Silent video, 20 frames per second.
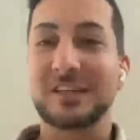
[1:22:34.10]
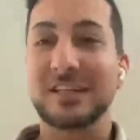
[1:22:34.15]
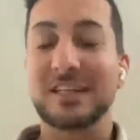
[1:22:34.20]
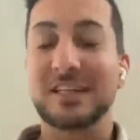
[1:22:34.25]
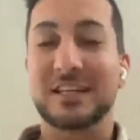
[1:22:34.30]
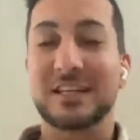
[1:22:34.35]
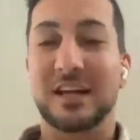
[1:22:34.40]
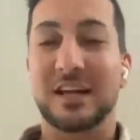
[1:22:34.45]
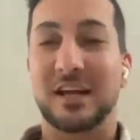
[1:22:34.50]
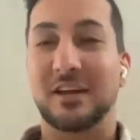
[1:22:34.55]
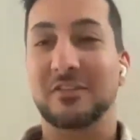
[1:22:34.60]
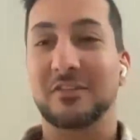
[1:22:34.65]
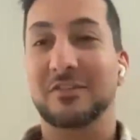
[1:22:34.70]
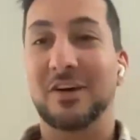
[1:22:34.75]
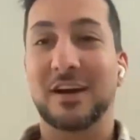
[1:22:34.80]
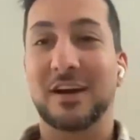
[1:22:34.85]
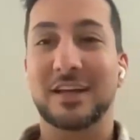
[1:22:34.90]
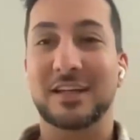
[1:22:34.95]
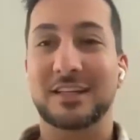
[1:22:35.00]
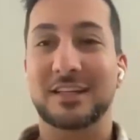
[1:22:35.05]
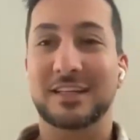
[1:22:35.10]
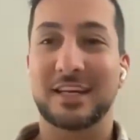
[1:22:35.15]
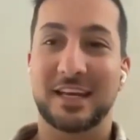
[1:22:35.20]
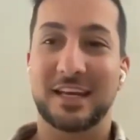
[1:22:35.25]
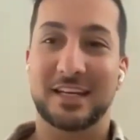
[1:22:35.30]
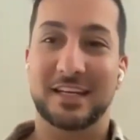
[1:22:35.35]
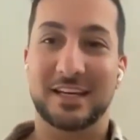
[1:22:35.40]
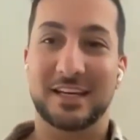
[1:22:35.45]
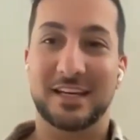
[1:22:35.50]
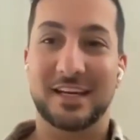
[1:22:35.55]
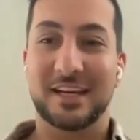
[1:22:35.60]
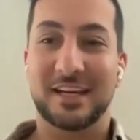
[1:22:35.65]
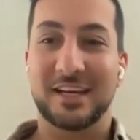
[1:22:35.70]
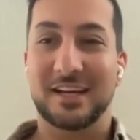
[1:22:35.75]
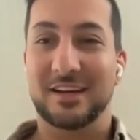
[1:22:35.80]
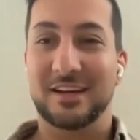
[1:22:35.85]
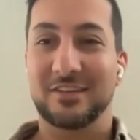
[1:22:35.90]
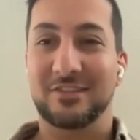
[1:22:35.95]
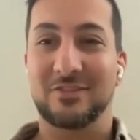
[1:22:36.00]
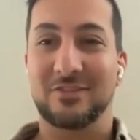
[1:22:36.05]
I was feeling like a
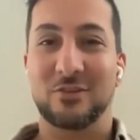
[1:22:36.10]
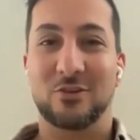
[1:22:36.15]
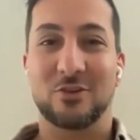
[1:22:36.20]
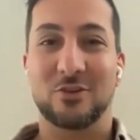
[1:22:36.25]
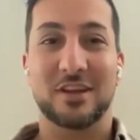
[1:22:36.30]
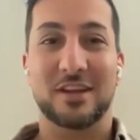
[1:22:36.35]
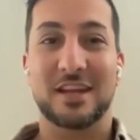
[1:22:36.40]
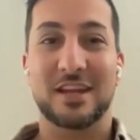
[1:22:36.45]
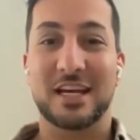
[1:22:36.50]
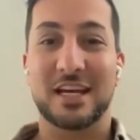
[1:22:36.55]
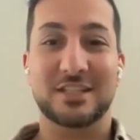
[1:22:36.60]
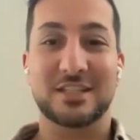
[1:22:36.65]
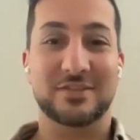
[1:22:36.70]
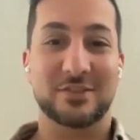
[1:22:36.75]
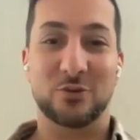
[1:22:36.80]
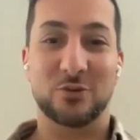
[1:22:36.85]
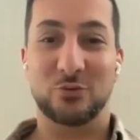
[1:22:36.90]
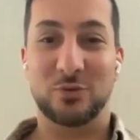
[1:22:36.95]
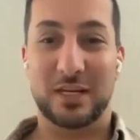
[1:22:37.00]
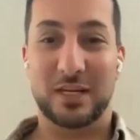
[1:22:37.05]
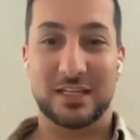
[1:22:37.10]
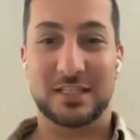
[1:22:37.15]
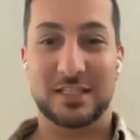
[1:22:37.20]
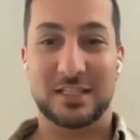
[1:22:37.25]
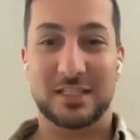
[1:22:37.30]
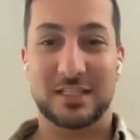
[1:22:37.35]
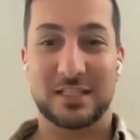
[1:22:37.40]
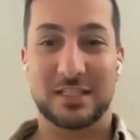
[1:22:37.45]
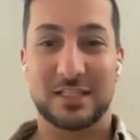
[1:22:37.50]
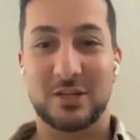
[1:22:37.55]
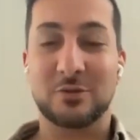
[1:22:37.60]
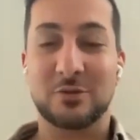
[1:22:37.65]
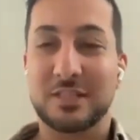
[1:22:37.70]
fucking king for the next few weeks.